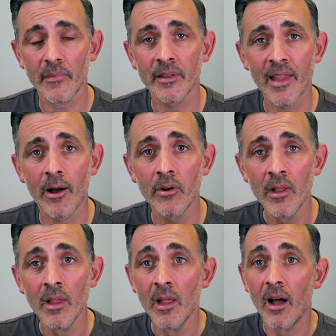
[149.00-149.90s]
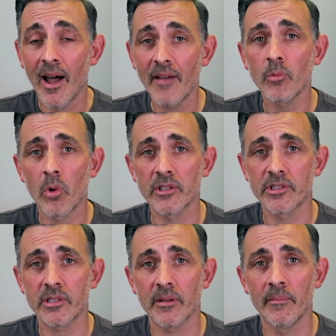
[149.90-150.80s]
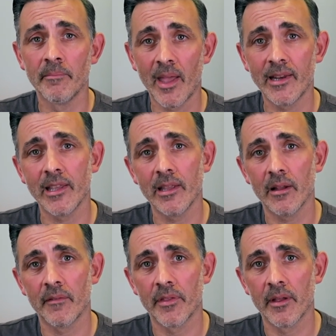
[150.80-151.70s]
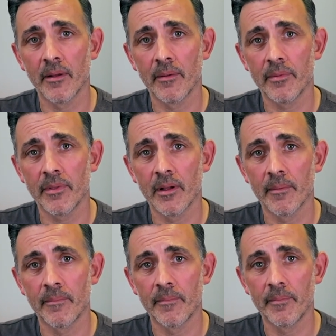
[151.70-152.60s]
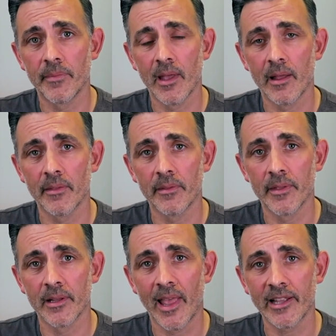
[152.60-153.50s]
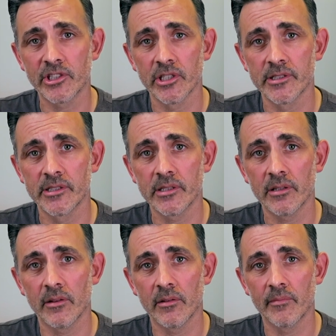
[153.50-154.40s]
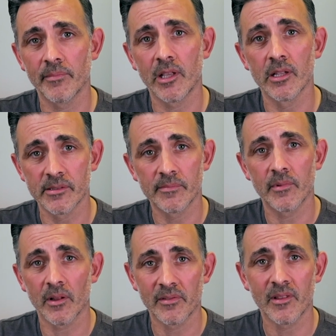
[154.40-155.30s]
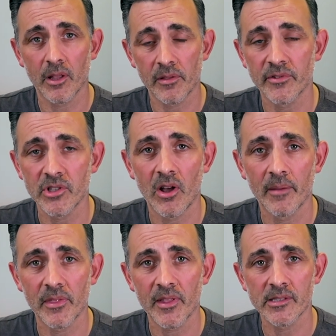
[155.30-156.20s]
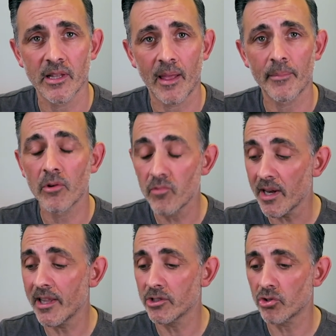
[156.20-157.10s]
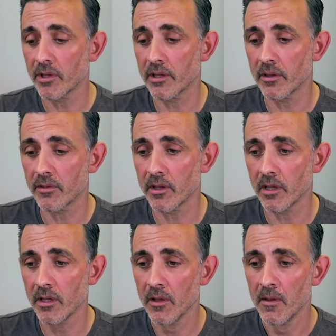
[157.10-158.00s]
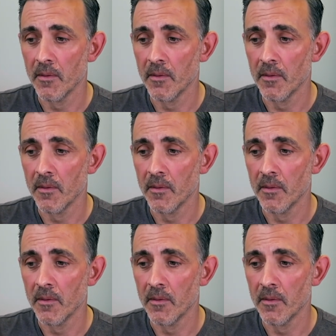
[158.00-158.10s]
Now, I haven't watched many of the, the, the lectures because, uh, because of time and things like that, but I really enjoyed the, the,